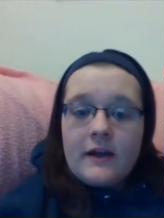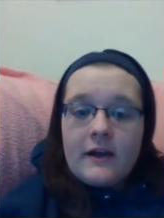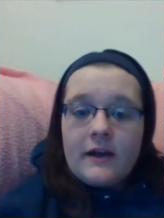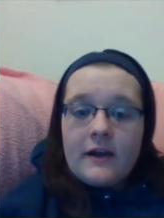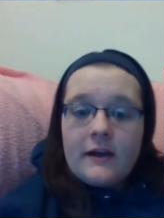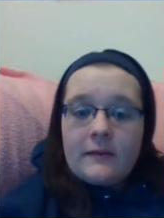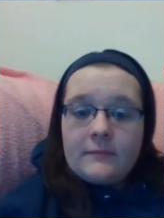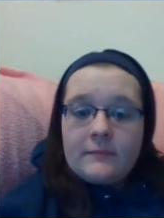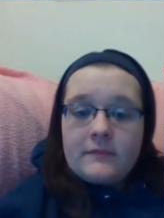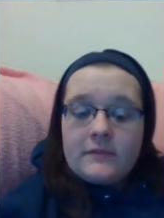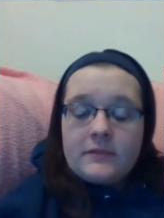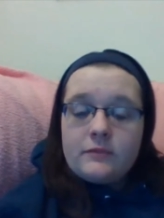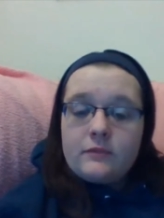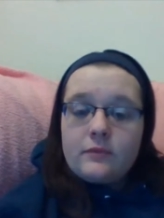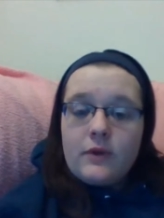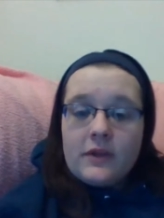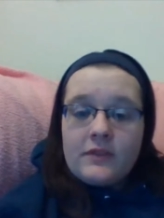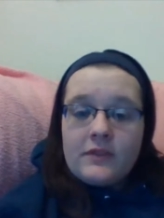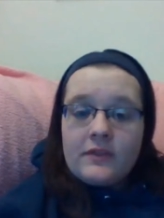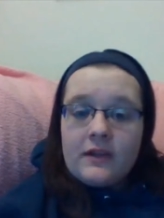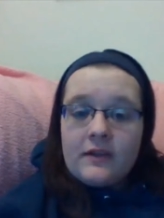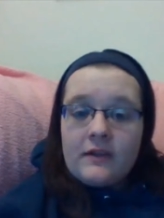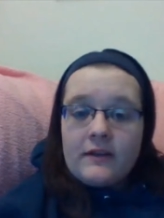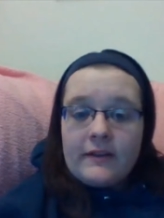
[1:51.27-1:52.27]
um, to
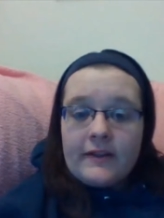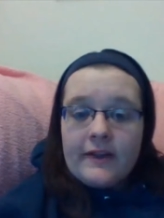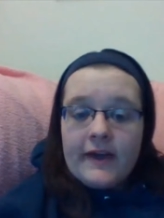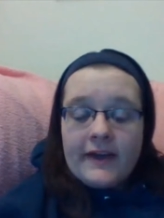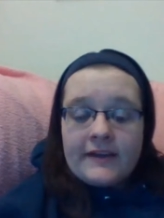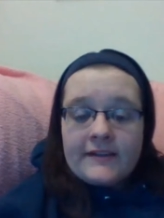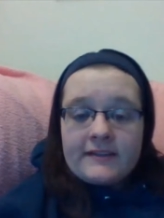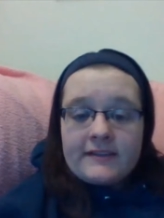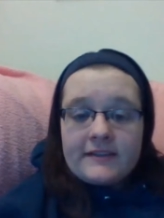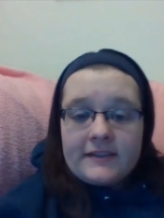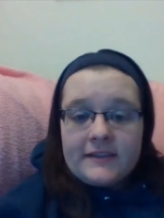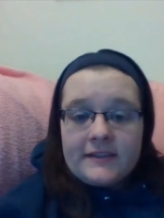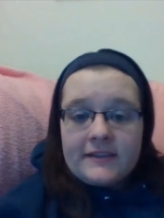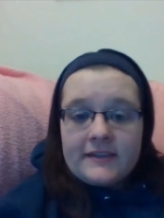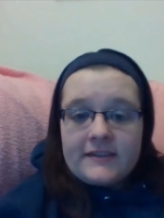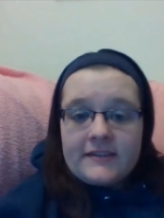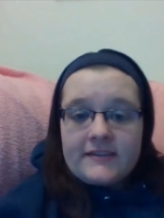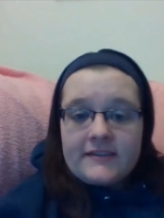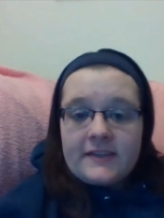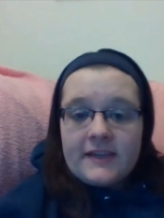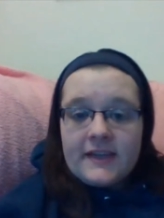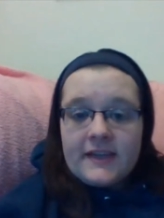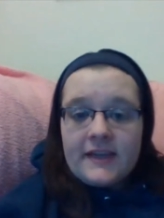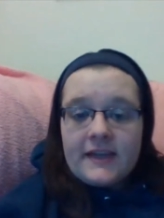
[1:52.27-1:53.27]
run their
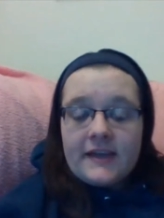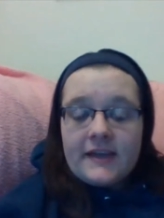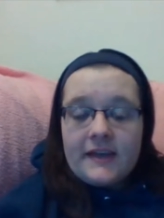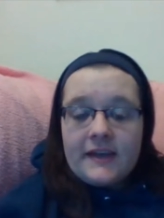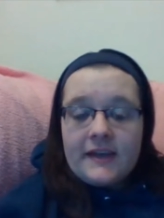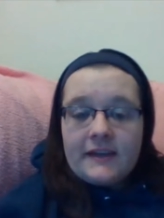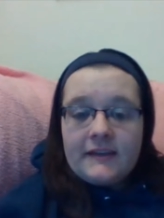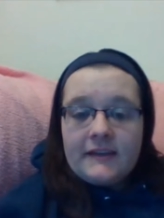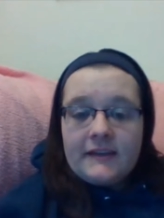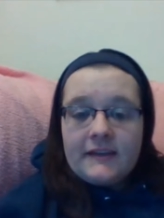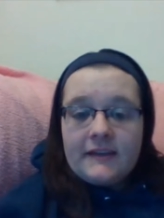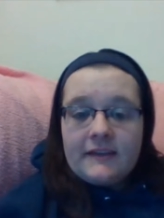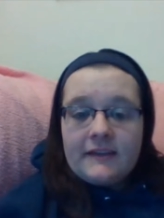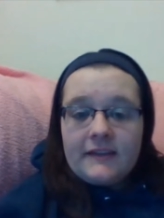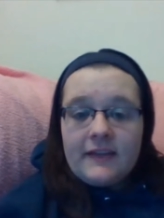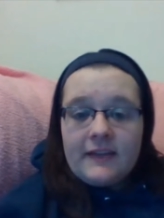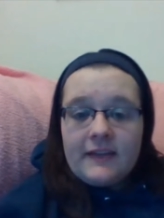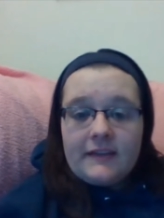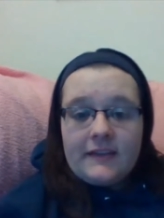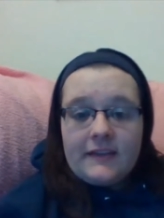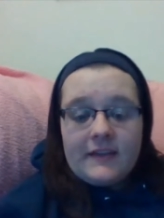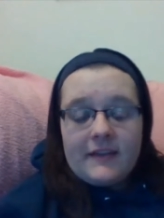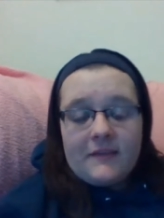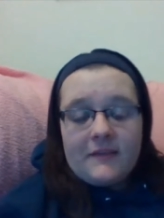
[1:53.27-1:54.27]
classes and
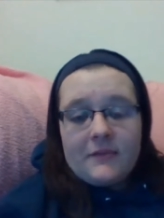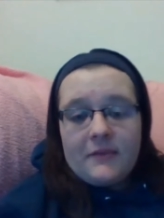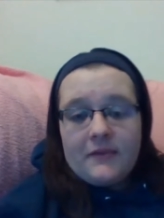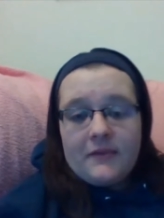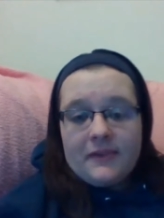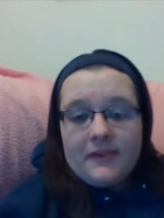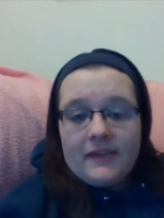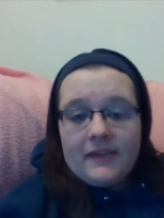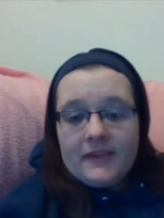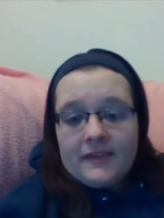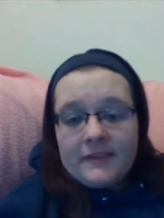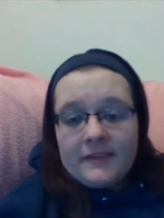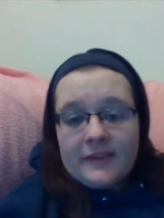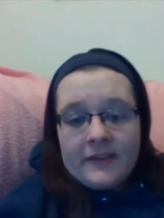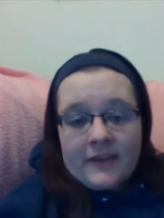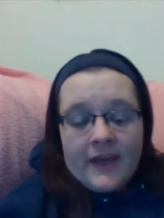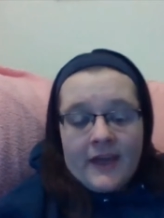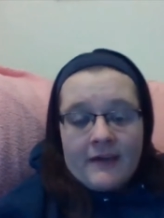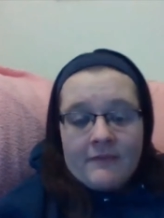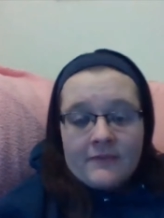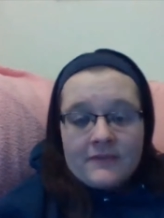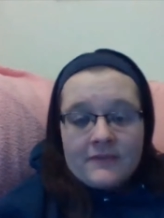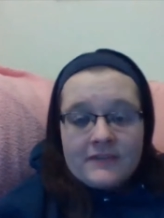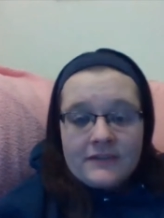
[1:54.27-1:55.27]
then they will eat in
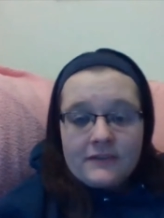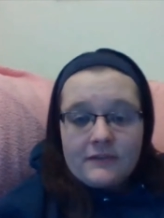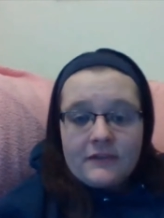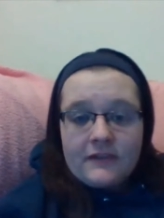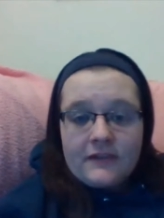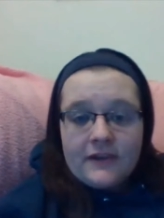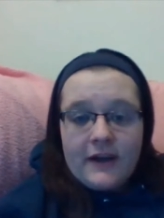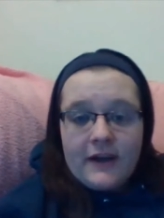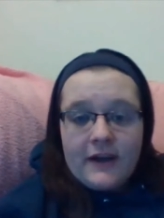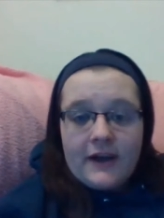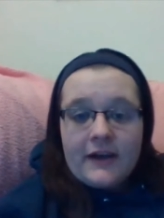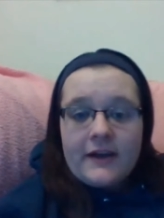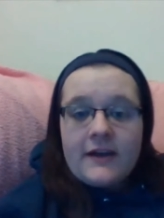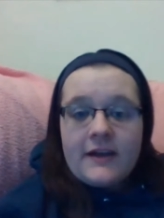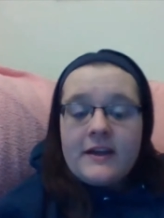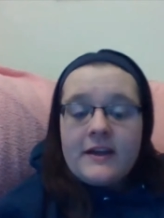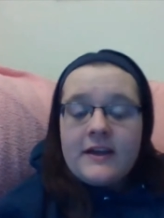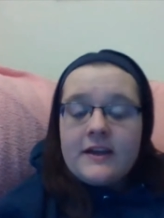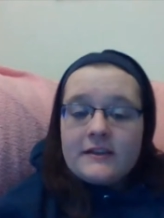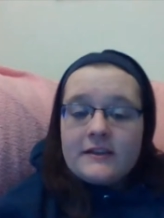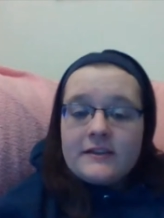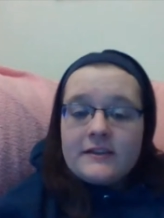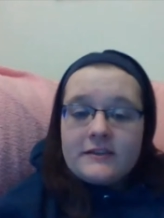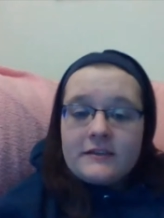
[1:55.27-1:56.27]
the cafeteria
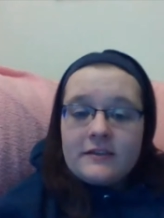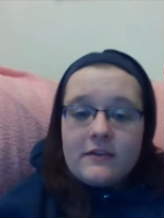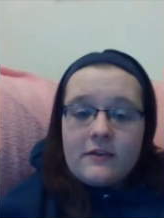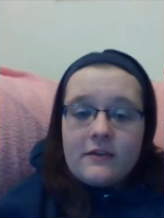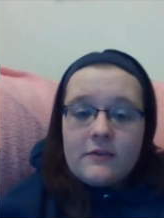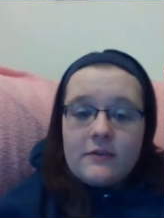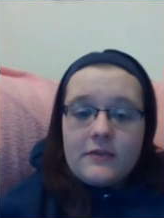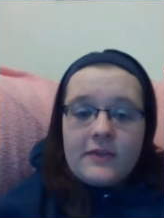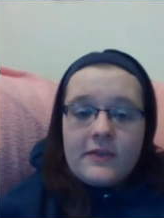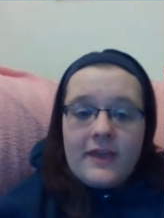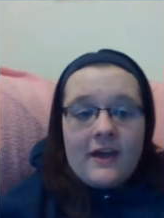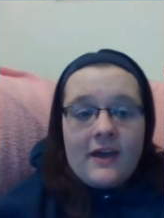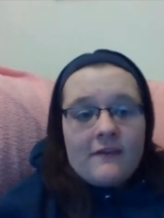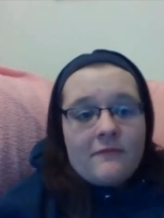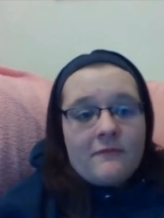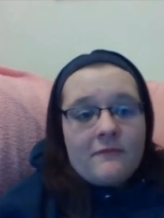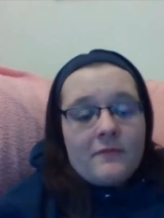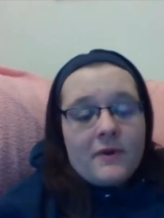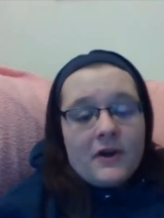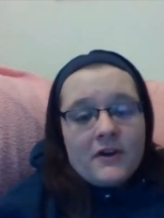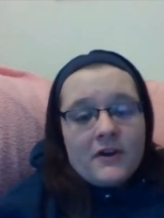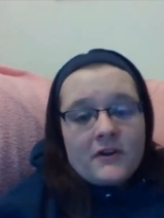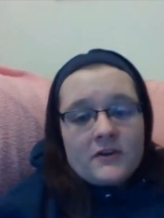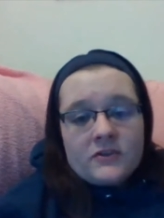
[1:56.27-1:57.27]
so they
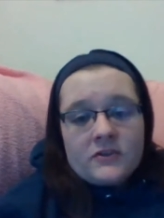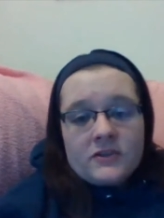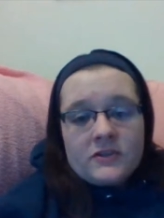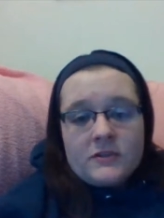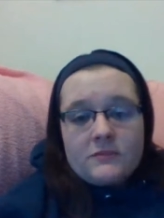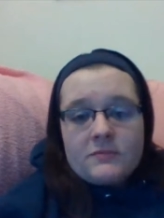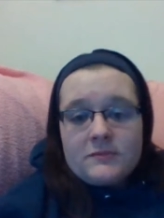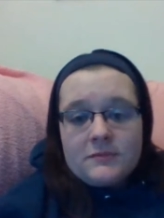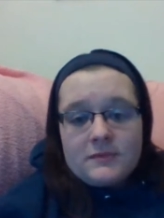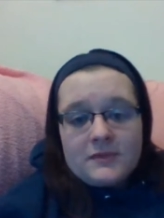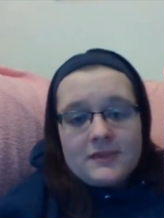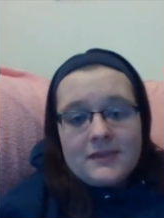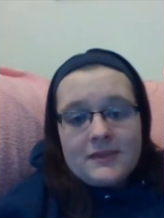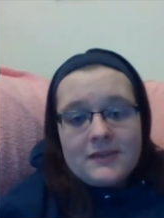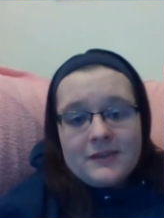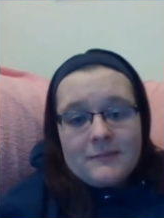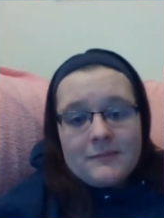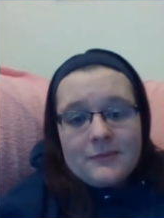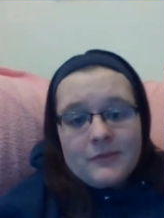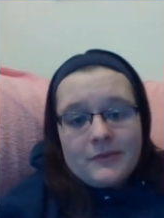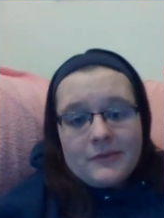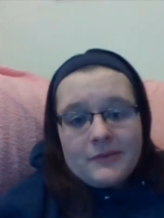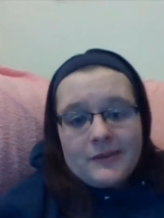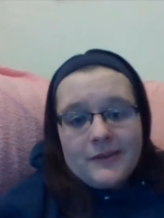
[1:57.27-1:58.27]
have partnerships with the
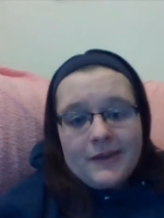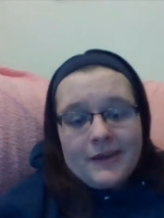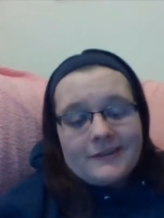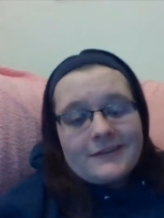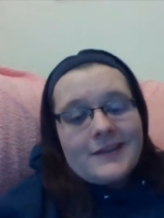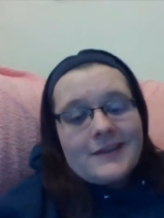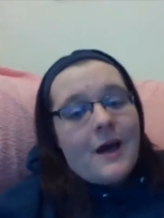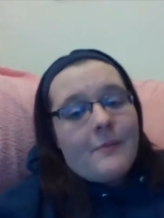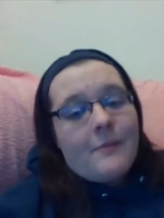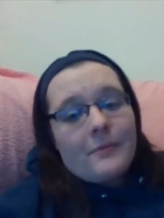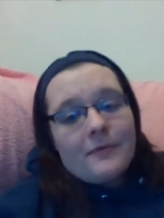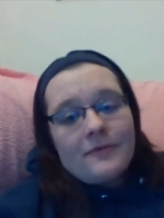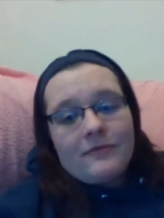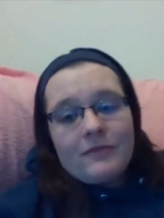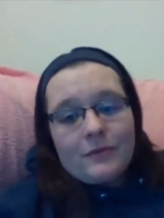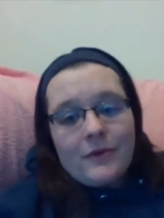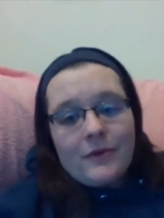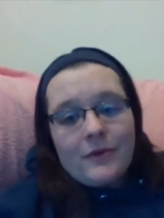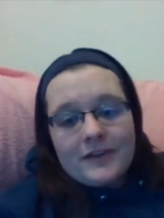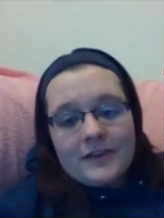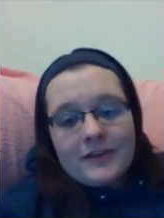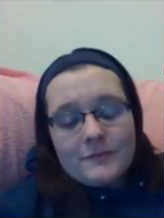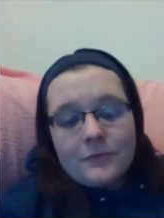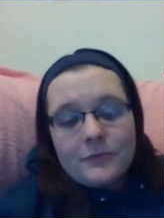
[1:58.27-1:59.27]
community on top of
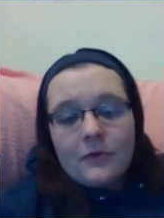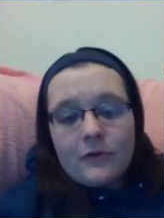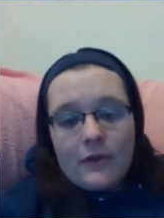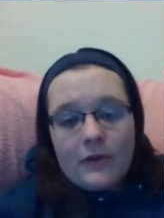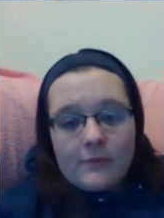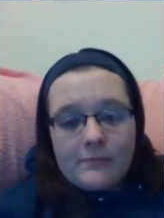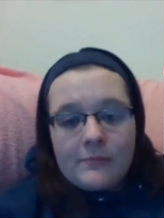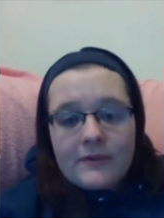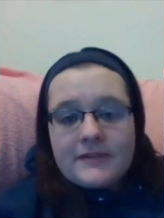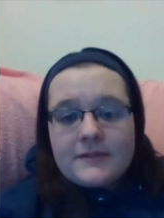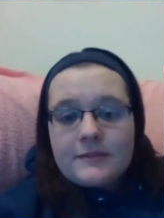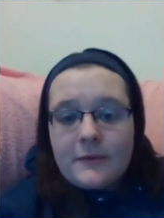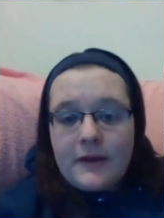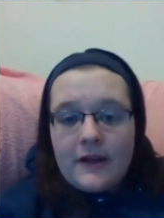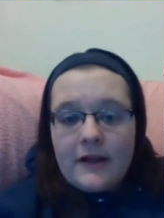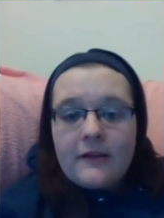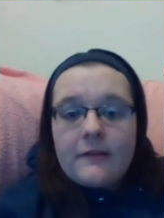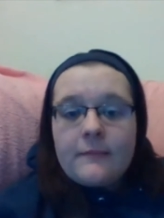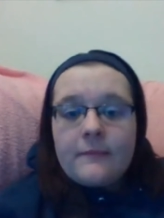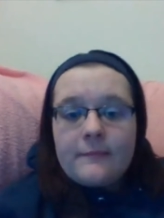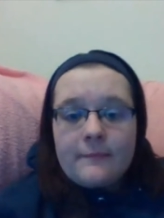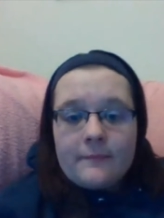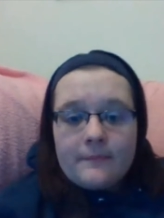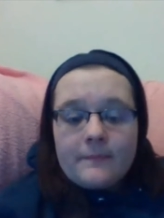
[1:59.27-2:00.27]
the RISE program as
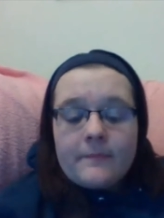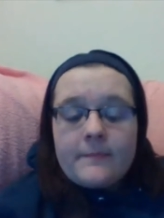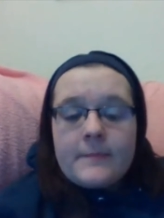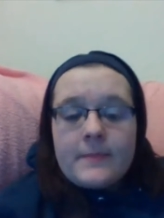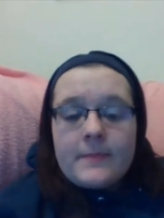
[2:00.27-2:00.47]
well.